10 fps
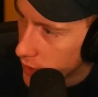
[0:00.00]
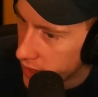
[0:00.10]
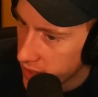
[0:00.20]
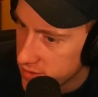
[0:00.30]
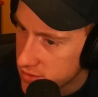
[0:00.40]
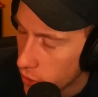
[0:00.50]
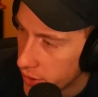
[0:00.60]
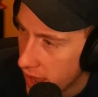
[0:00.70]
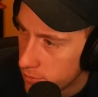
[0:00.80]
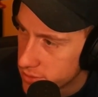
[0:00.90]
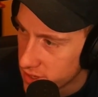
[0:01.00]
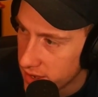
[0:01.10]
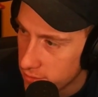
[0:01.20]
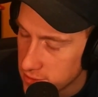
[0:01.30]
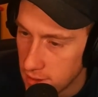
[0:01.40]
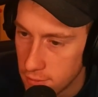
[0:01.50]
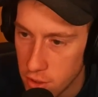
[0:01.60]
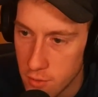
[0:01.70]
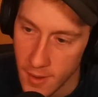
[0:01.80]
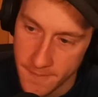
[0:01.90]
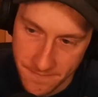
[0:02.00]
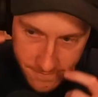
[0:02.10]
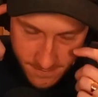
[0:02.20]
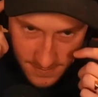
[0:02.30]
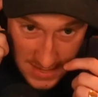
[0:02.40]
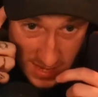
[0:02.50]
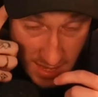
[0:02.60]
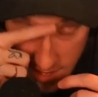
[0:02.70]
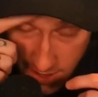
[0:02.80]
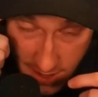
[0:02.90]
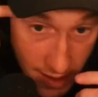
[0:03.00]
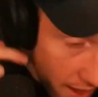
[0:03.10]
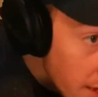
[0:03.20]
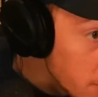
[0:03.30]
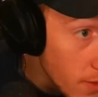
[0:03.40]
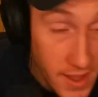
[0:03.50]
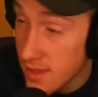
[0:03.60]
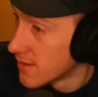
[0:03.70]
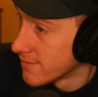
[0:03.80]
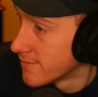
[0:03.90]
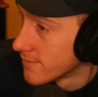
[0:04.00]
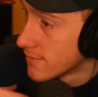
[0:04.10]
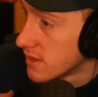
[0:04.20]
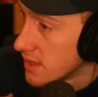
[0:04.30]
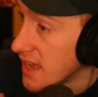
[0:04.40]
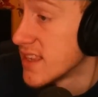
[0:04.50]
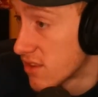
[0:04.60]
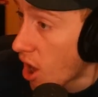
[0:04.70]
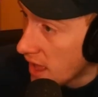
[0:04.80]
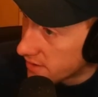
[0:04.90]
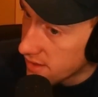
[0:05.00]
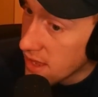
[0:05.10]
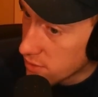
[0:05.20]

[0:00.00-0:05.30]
and that they stole the hamster. That was another good one. Anyway, it died. It